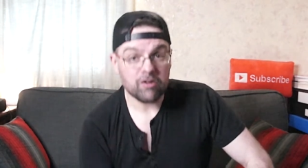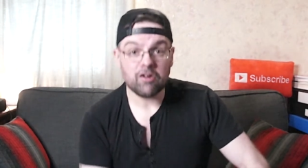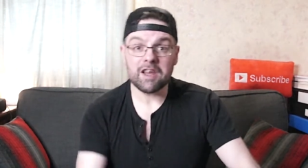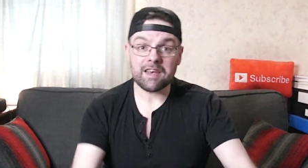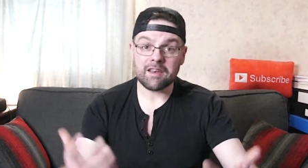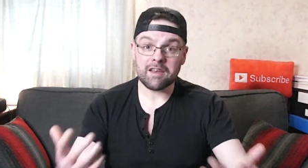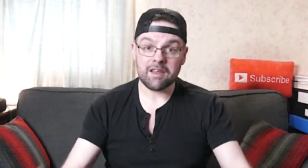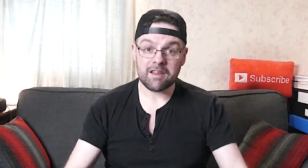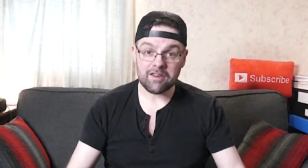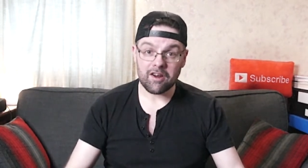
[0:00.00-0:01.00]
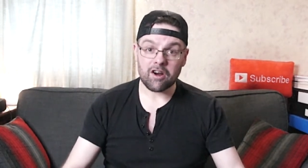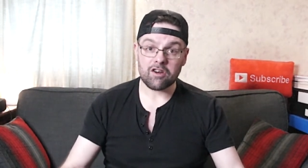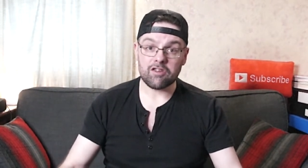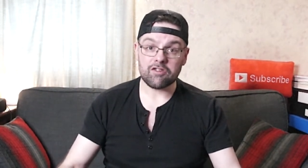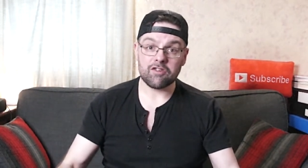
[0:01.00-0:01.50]
creating
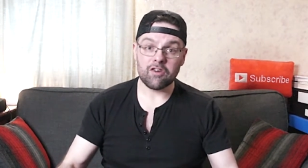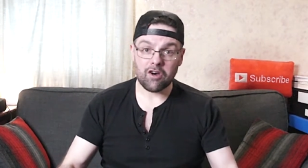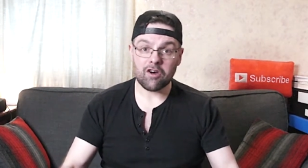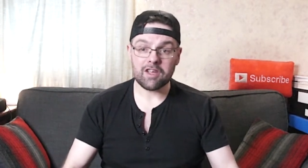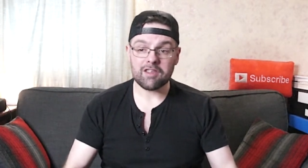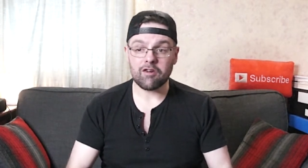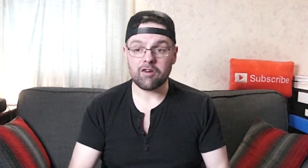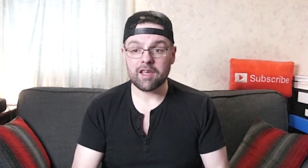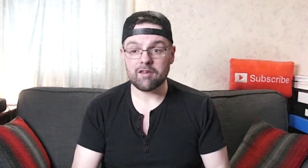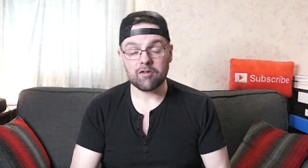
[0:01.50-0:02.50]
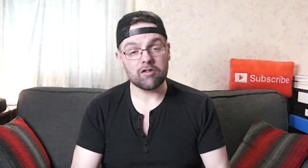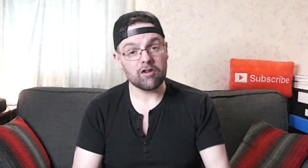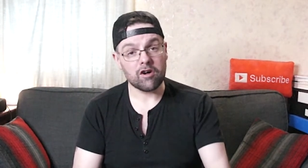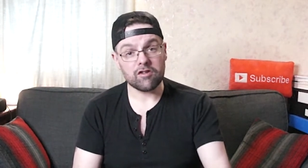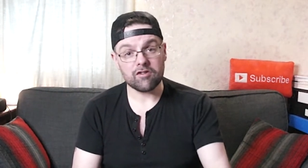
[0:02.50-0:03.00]
darkness on Eternia for as
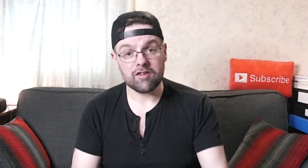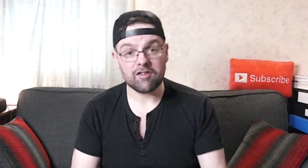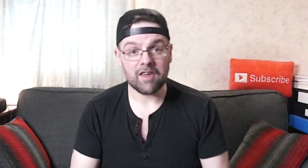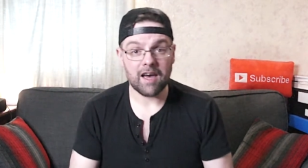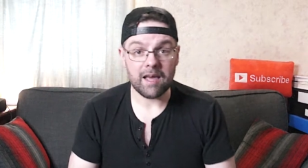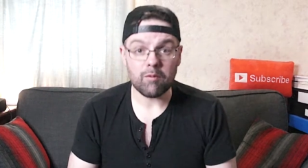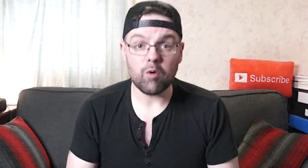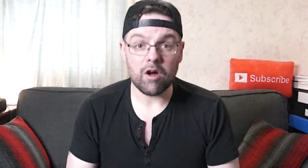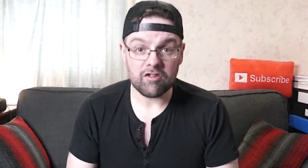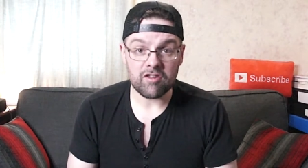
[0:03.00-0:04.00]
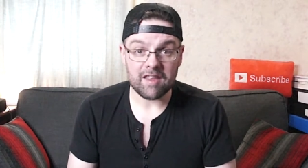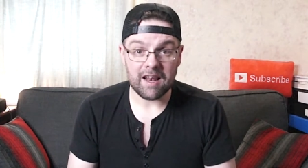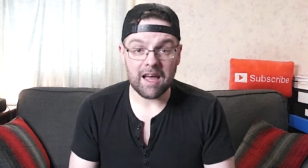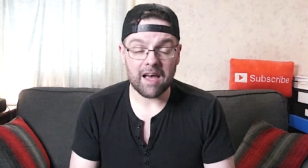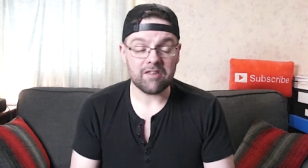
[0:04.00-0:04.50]
long as this guy wants it to
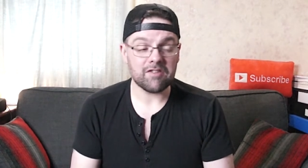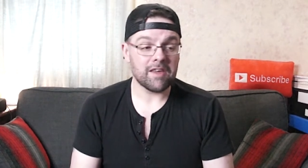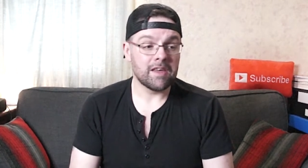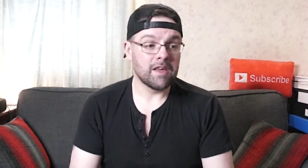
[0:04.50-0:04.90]
last.